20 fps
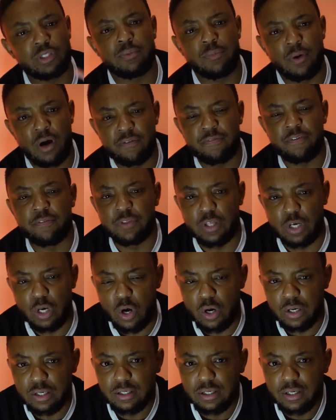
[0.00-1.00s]
half of the
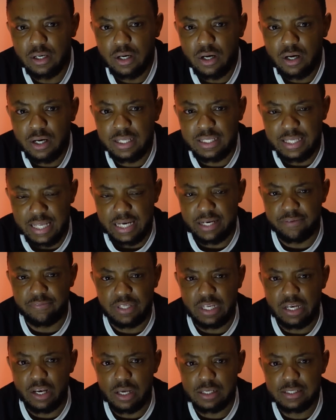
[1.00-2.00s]
log in the
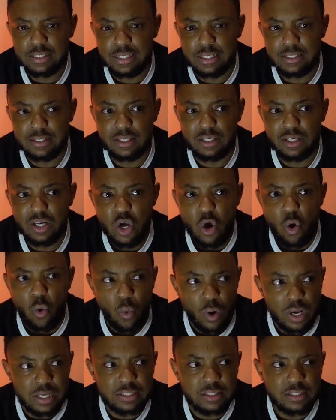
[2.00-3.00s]
NFD last season
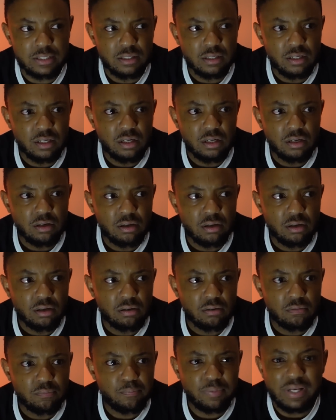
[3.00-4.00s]
was
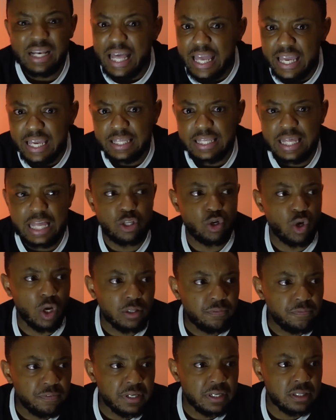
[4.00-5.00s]
playing. They had
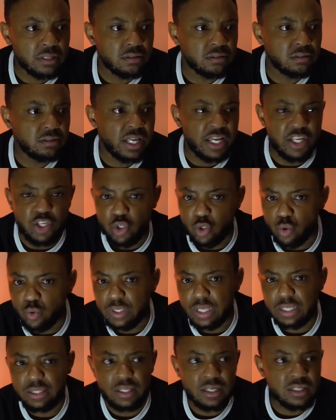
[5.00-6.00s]
confidence. They knew
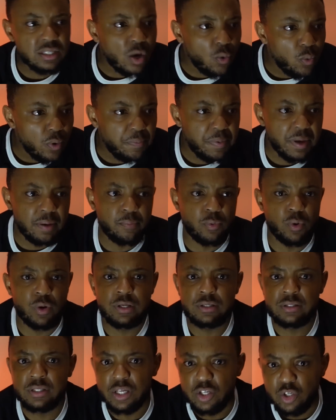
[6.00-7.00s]
that these are whipping
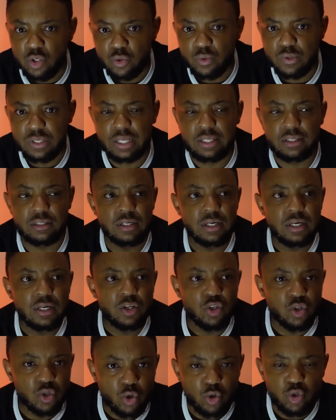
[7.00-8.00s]
boys. They knew that,
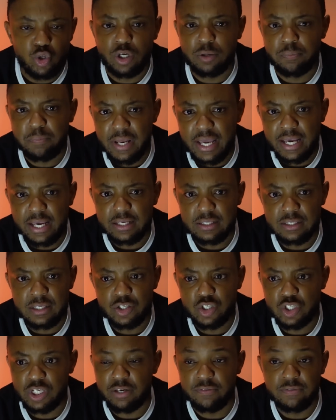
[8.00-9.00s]
you could play against
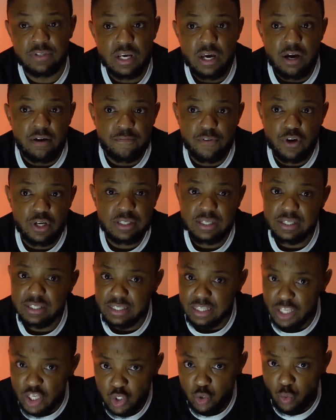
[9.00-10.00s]
the Chiefs.
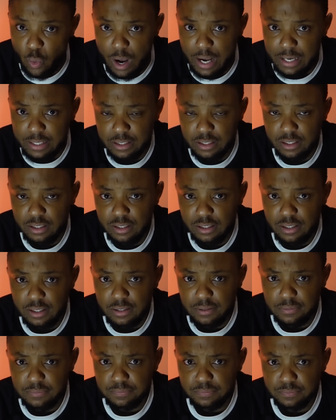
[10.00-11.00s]
Versus this one,
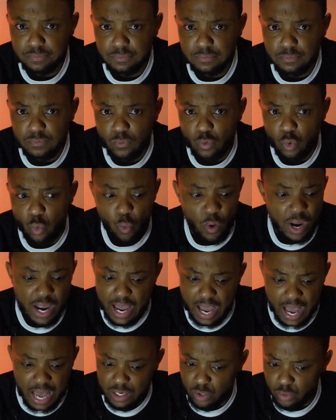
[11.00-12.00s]

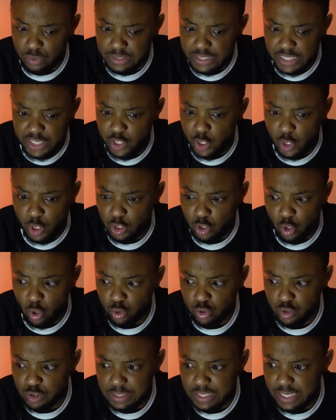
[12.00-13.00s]
where I don't think you can
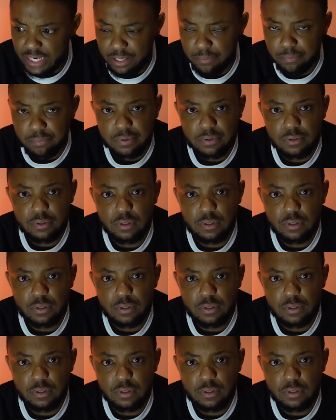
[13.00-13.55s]
go to sleep.